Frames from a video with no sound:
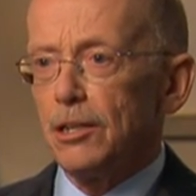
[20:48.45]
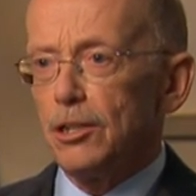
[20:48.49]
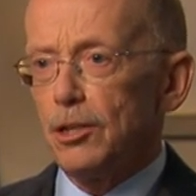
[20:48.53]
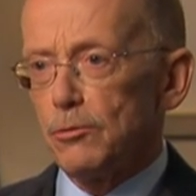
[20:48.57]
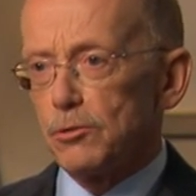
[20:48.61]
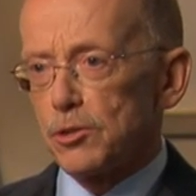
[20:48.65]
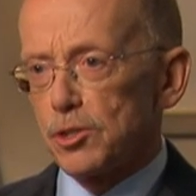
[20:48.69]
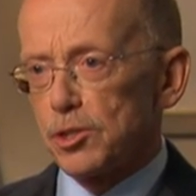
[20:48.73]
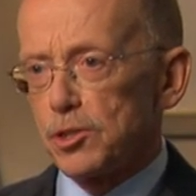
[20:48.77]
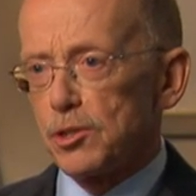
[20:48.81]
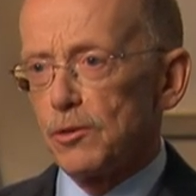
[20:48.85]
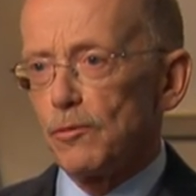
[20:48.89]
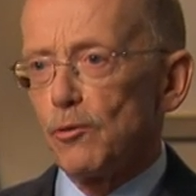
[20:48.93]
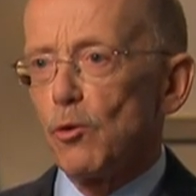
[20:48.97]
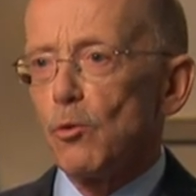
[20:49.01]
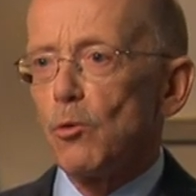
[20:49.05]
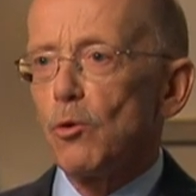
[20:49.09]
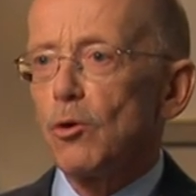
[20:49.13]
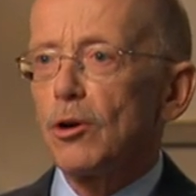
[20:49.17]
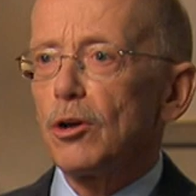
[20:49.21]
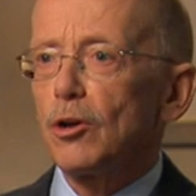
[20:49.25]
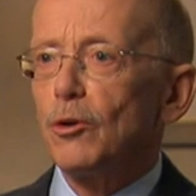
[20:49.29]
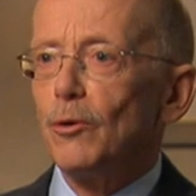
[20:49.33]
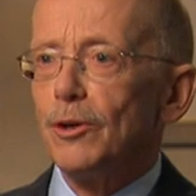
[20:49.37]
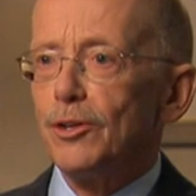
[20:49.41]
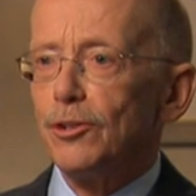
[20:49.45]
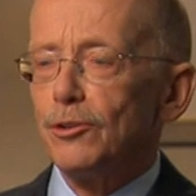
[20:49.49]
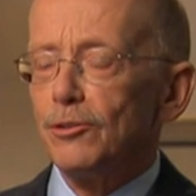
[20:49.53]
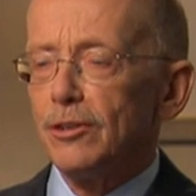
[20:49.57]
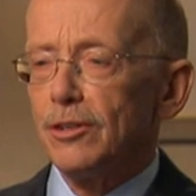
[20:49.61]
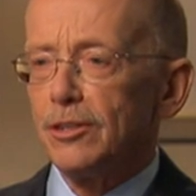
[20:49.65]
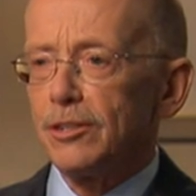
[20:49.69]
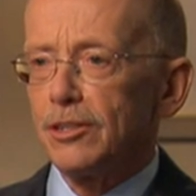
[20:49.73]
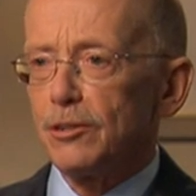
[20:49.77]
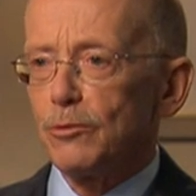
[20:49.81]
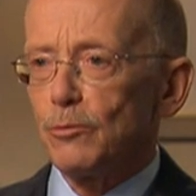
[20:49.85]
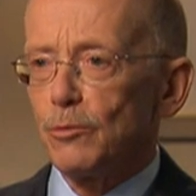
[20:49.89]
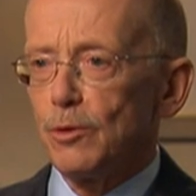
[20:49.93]
there was a civil war going
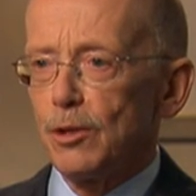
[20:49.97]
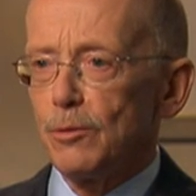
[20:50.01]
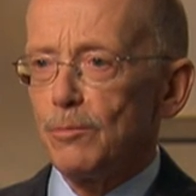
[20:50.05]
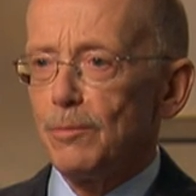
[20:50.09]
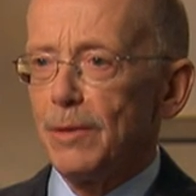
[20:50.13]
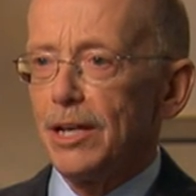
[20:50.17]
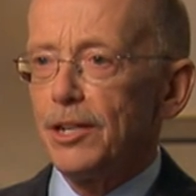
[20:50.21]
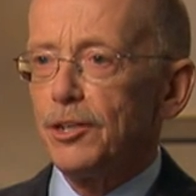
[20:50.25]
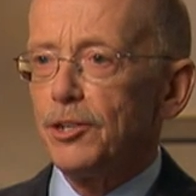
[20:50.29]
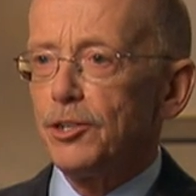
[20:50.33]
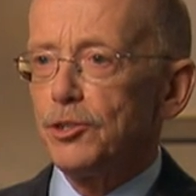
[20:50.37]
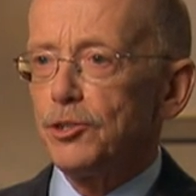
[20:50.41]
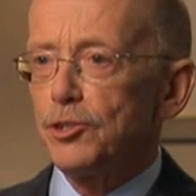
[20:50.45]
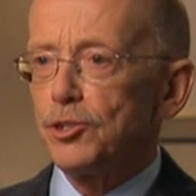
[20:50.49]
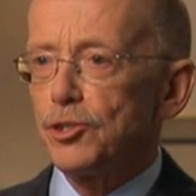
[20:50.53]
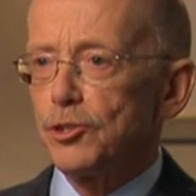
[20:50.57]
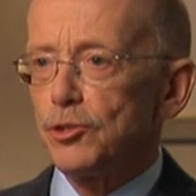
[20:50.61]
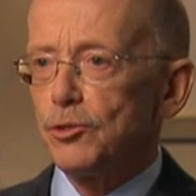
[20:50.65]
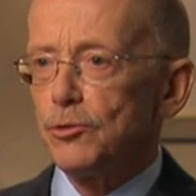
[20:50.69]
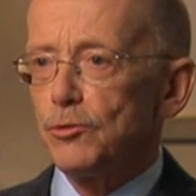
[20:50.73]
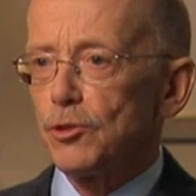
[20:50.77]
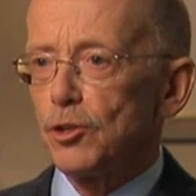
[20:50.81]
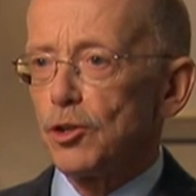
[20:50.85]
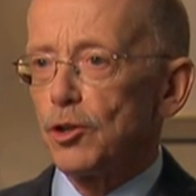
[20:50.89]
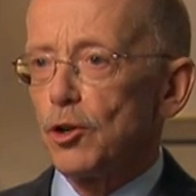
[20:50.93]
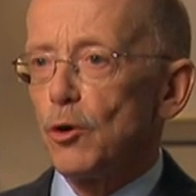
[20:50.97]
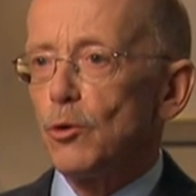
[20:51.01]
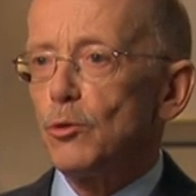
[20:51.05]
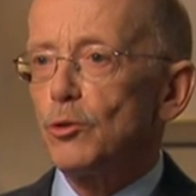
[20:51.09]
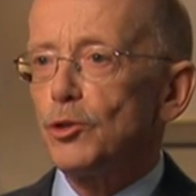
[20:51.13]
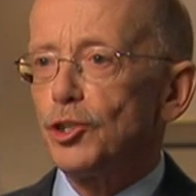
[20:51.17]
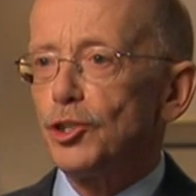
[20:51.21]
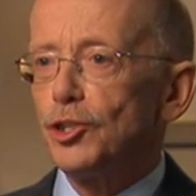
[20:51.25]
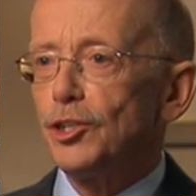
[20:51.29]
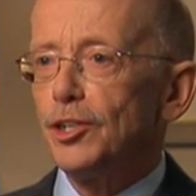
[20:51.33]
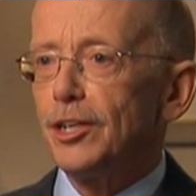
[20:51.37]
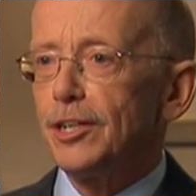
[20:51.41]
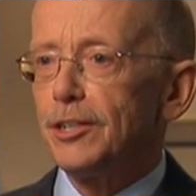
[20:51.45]
on, and we managed to
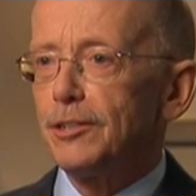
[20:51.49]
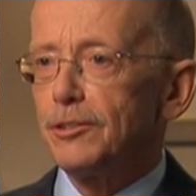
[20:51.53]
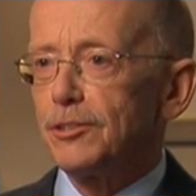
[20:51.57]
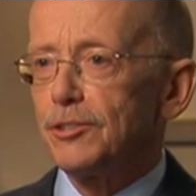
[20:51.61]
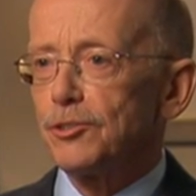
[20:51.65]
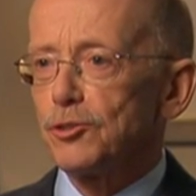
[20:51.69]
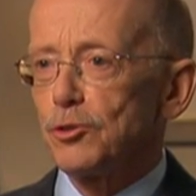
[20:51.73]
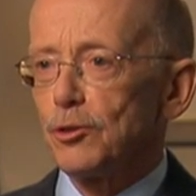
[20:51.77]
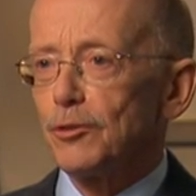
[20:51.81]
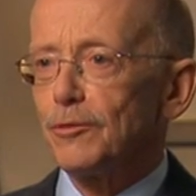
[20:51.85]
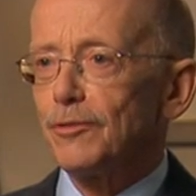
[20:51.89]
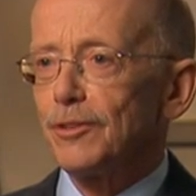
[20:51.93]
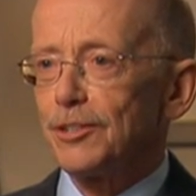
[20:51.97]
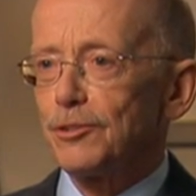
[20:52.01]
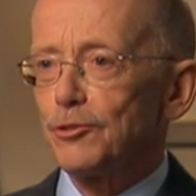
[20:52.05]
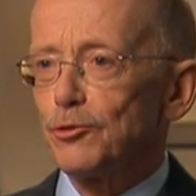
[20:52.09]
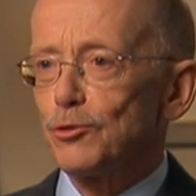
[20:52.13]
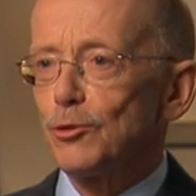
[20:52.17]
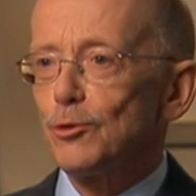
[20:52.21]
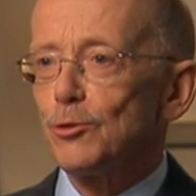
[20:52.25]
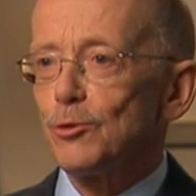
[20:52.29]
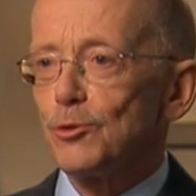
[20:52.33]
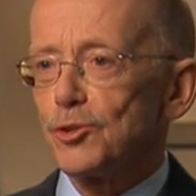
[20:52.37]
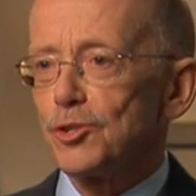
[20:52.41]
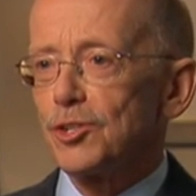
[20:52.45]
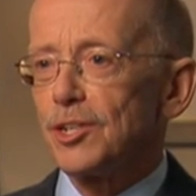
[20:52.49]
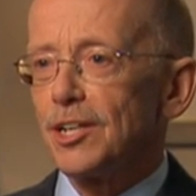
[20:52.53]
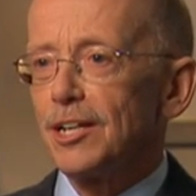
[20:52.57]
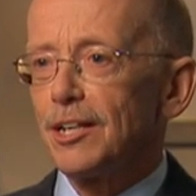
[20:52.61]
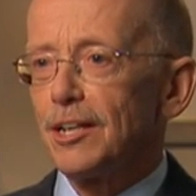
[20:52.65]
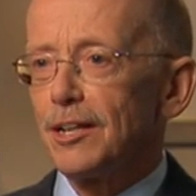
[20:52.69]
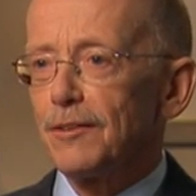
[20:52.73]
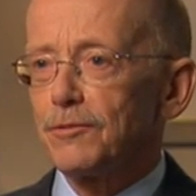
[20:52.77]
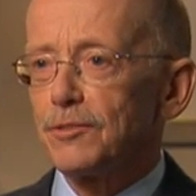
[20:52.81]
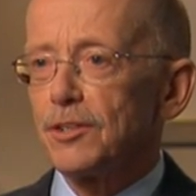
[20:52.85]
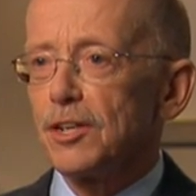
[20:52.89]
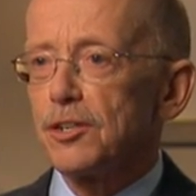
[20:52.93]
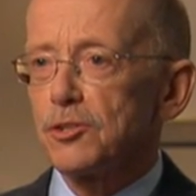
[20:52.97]
negotiate sort of a truce. They
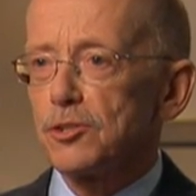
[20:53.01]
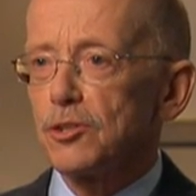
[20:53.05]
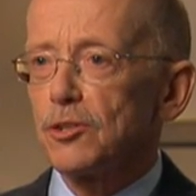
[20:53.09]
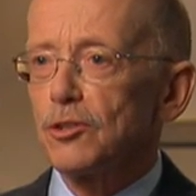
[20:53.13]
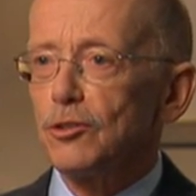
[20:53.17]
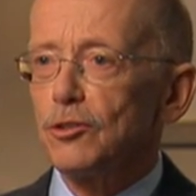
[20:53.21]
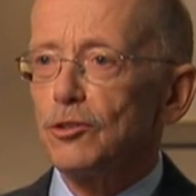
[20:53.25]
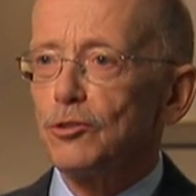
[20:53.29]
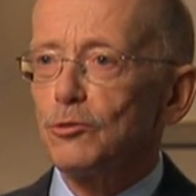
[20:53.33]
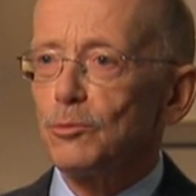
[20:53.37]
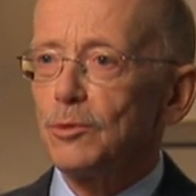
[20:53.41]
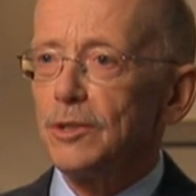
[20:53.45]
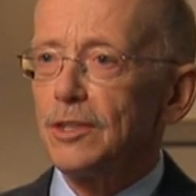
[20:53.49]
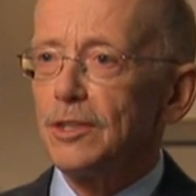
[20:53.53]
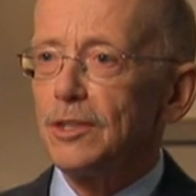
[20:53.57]
left us alone,